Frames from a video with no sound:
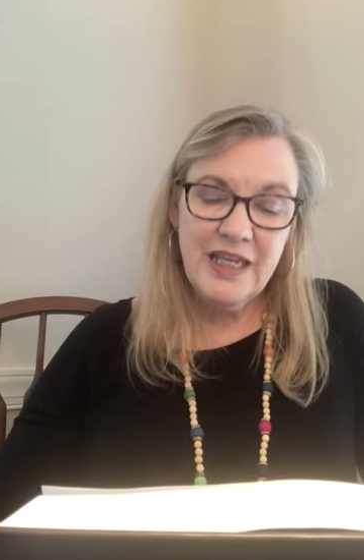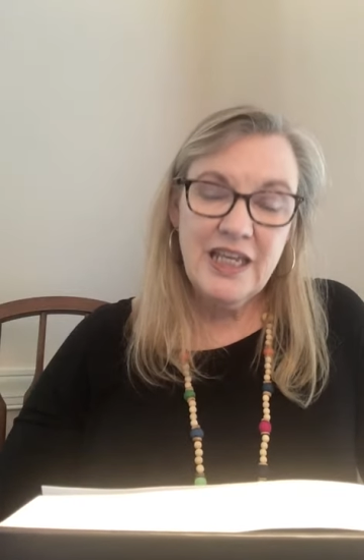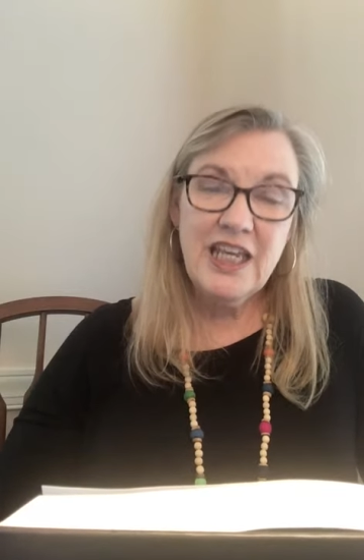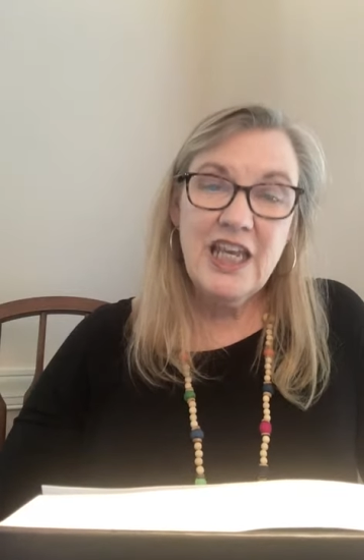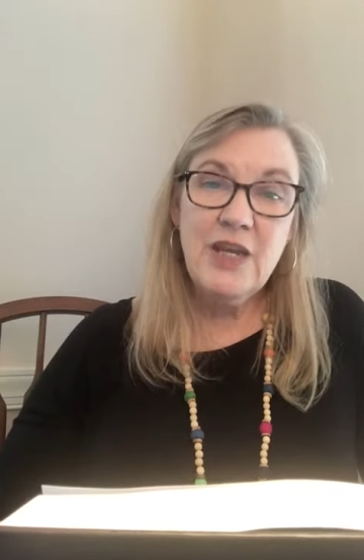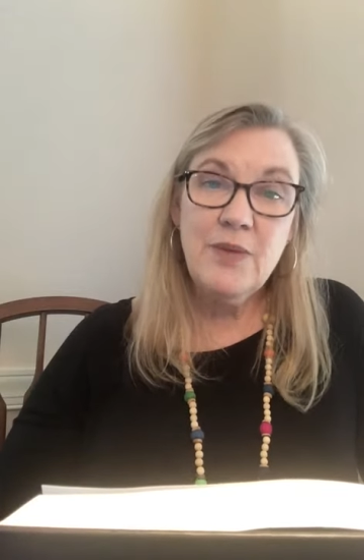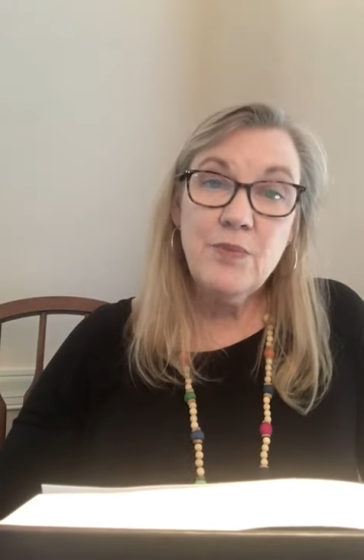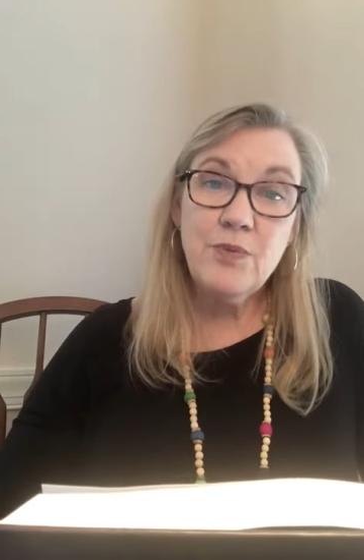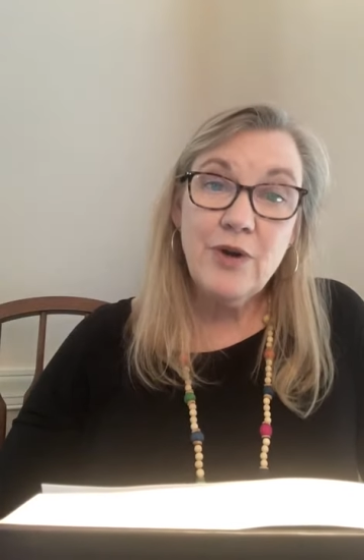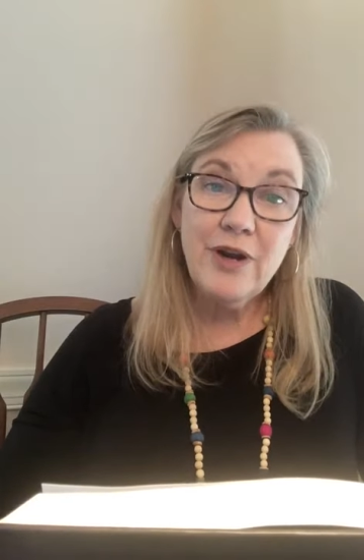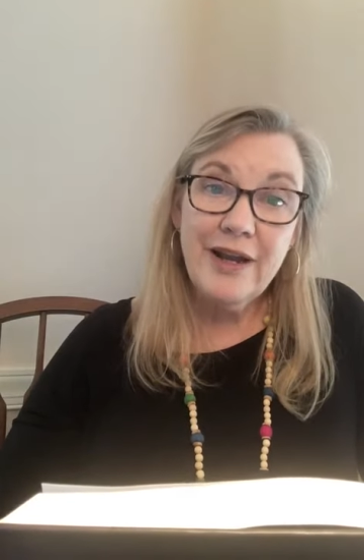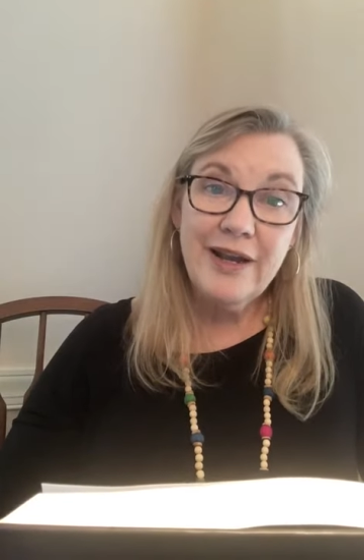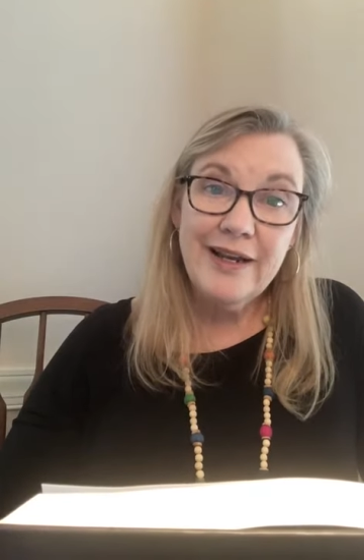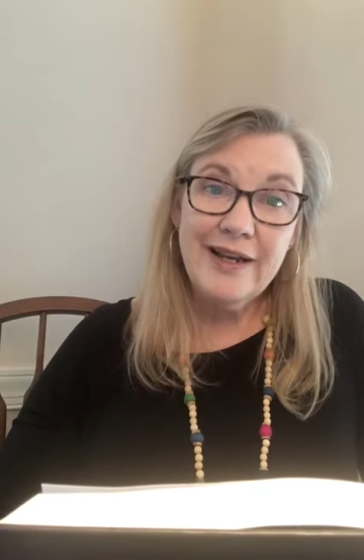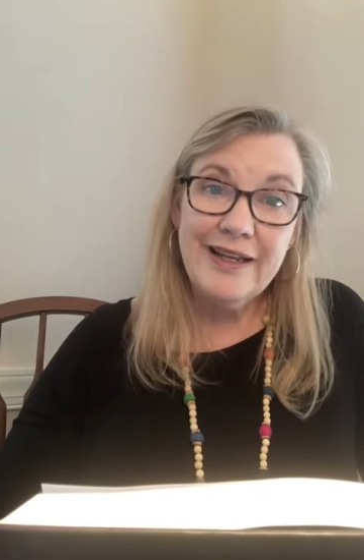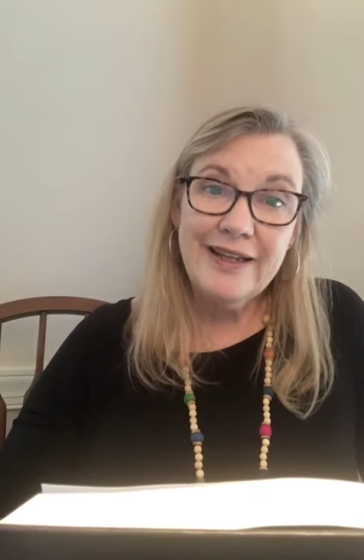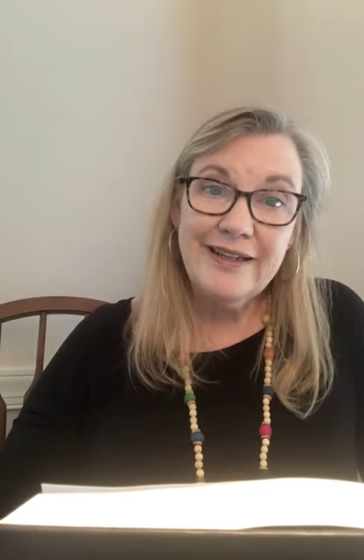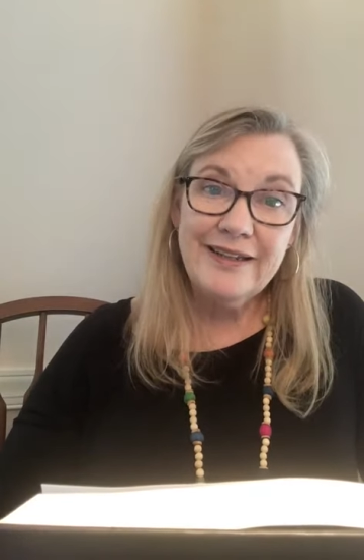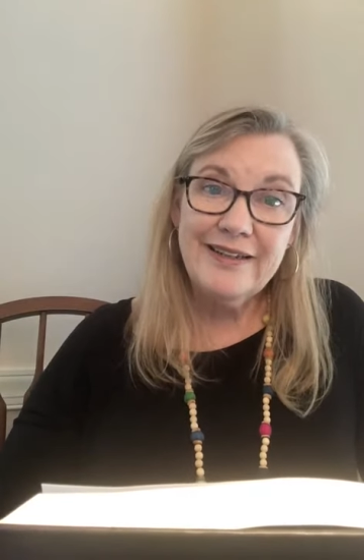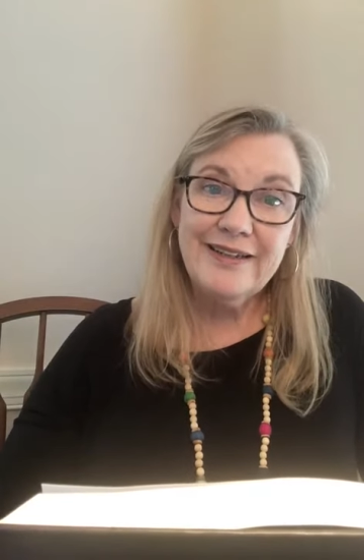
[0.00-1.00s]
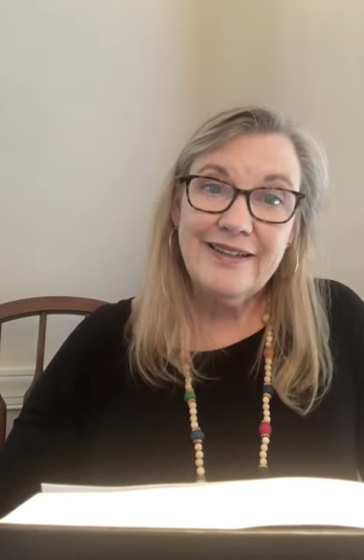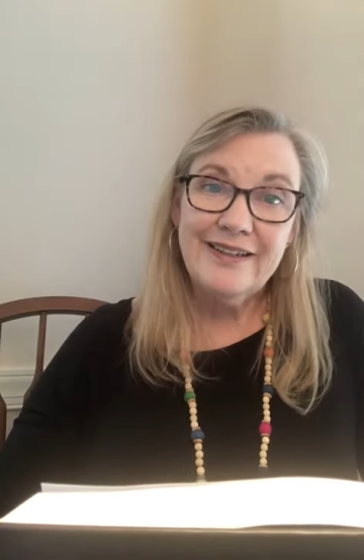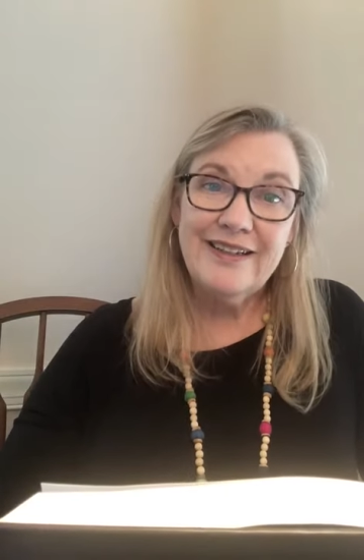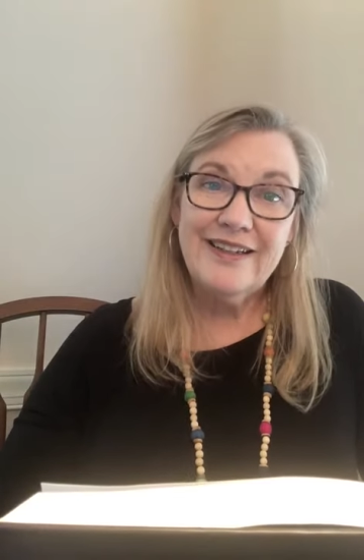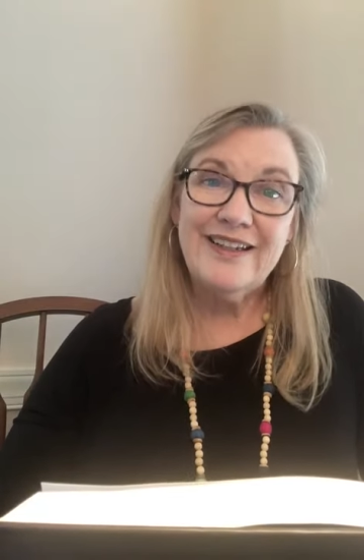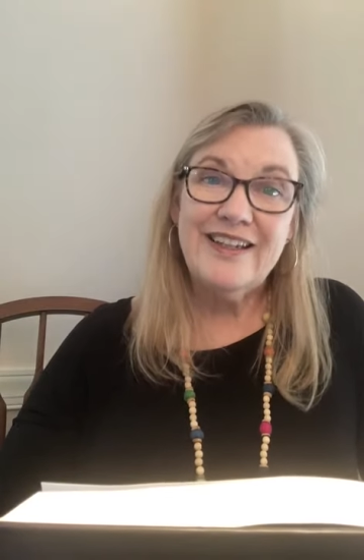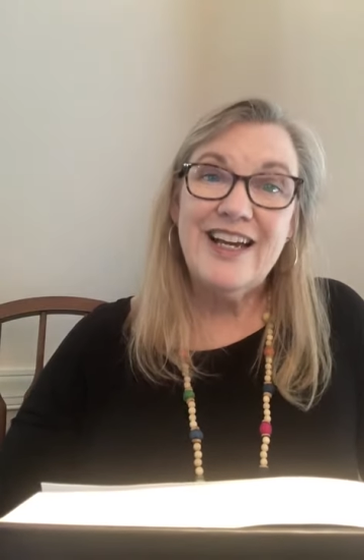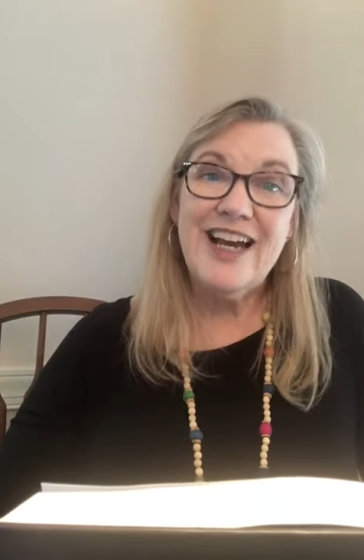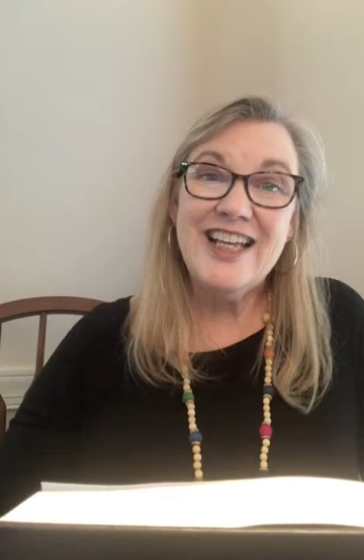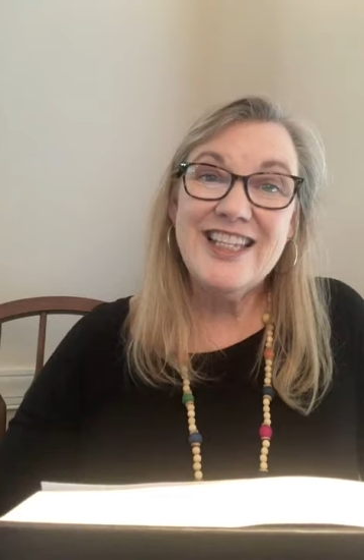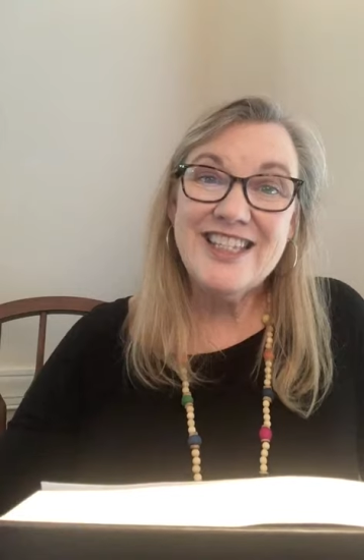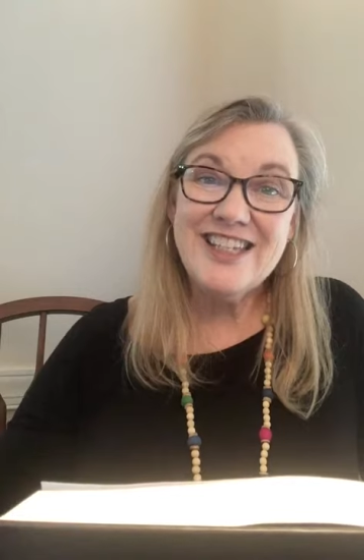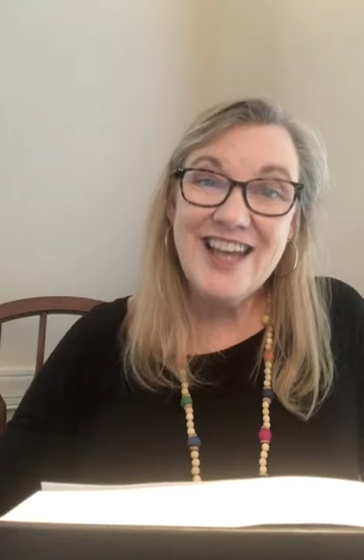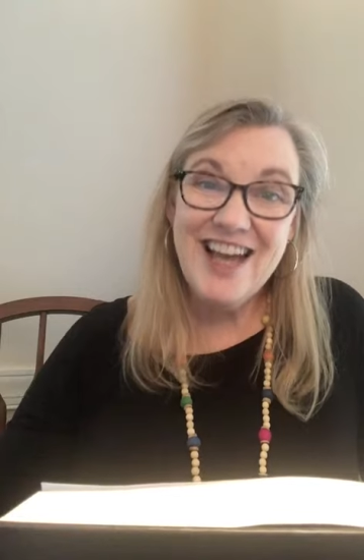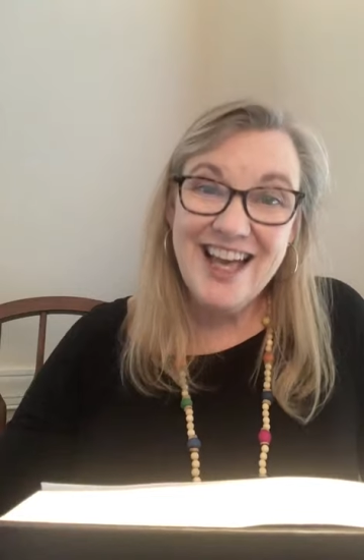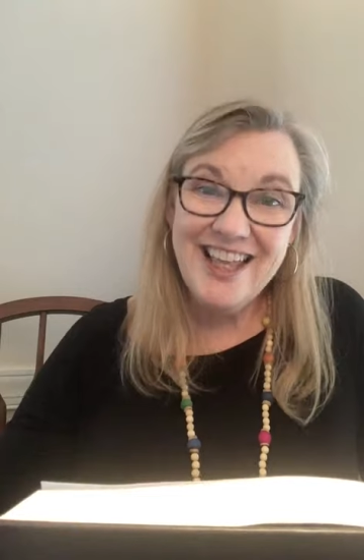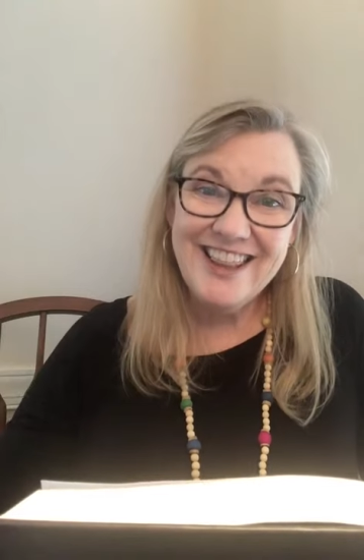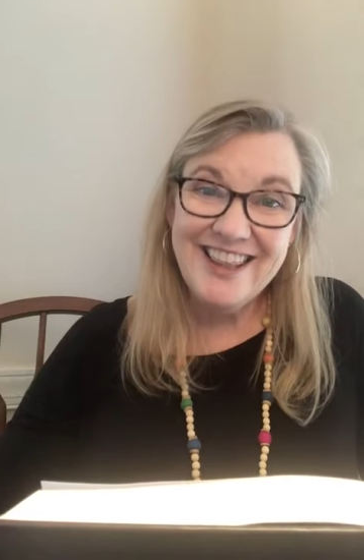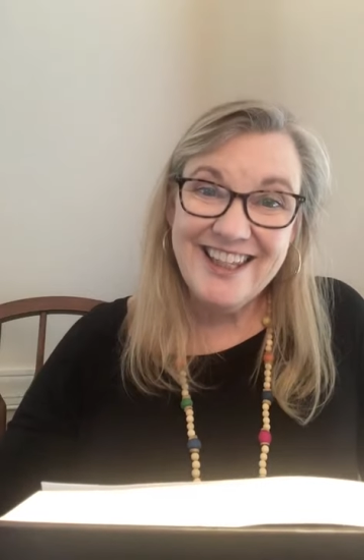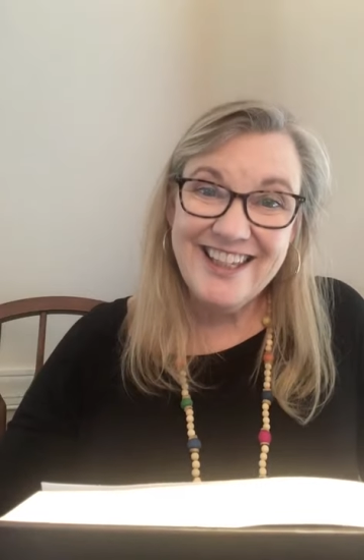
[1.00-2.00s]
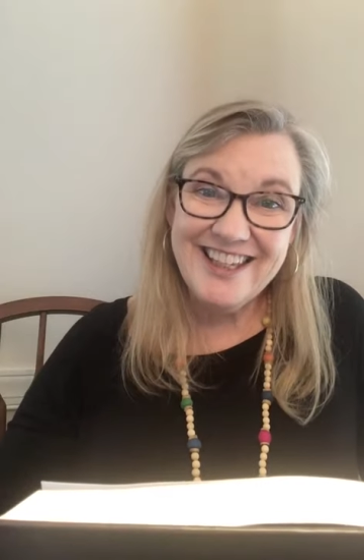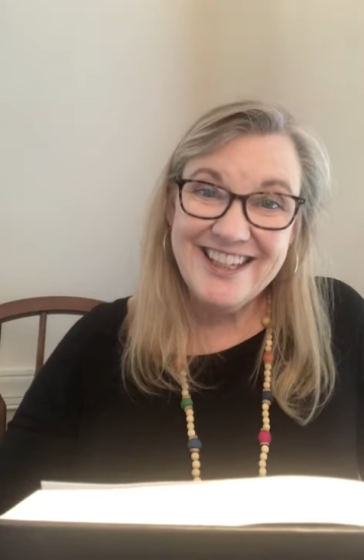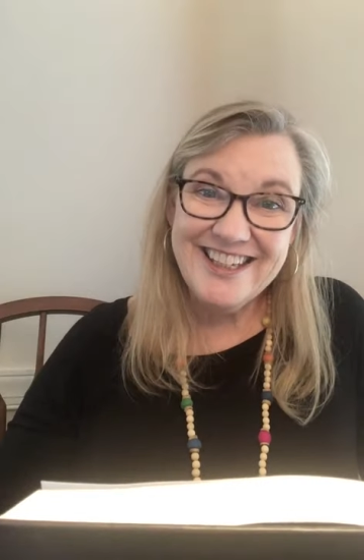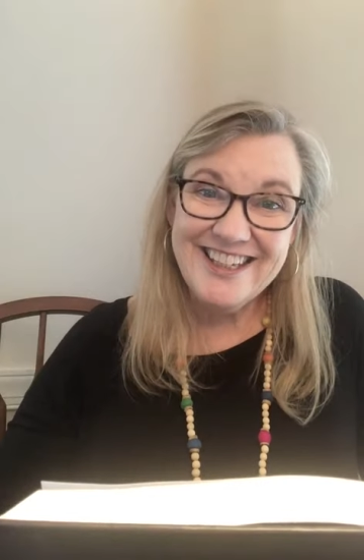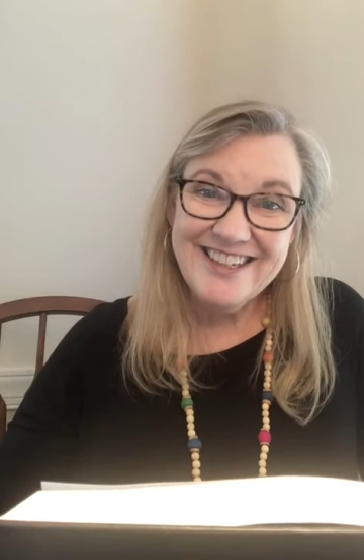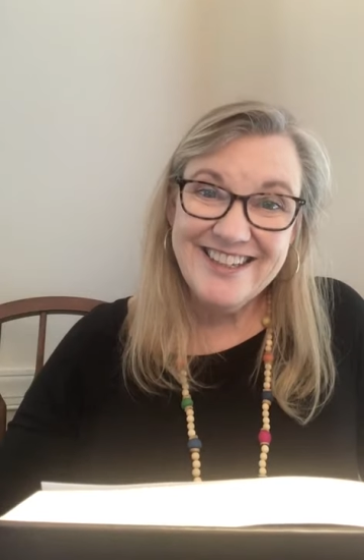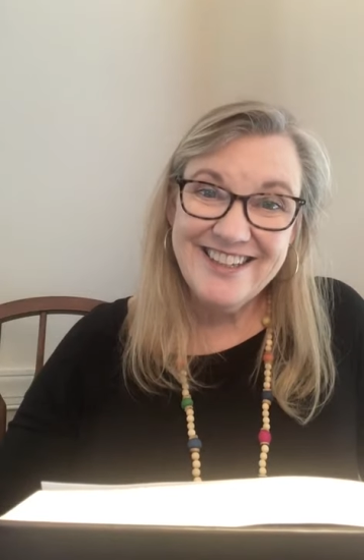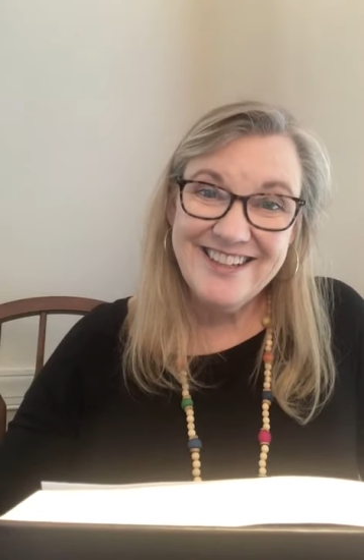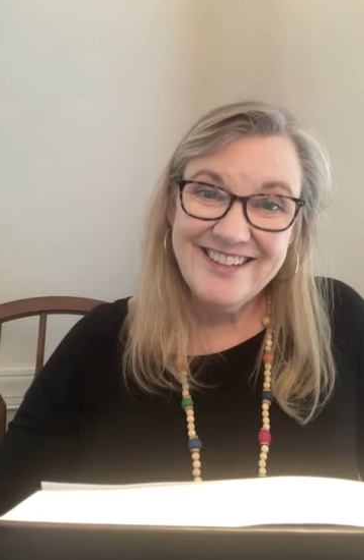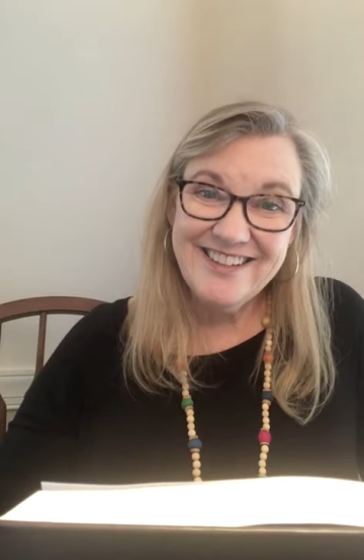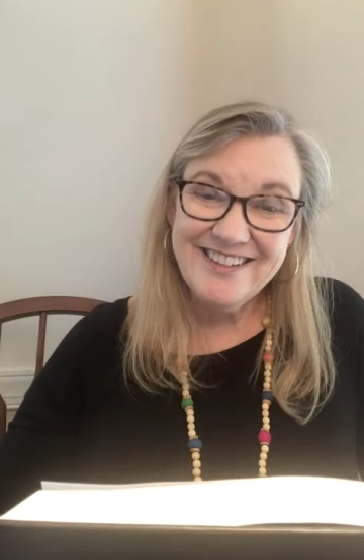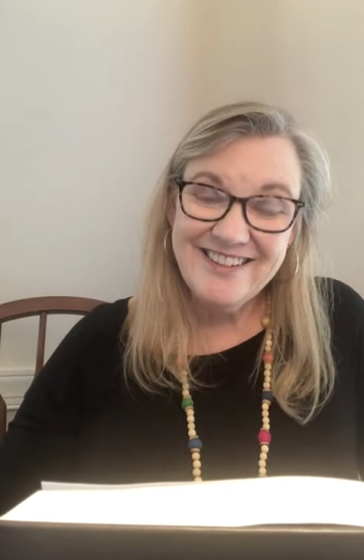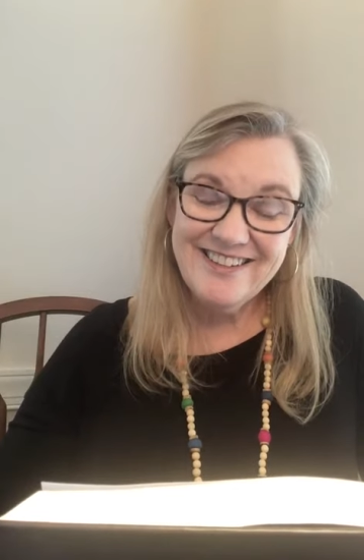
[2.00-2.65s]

Keep writing. God's got this.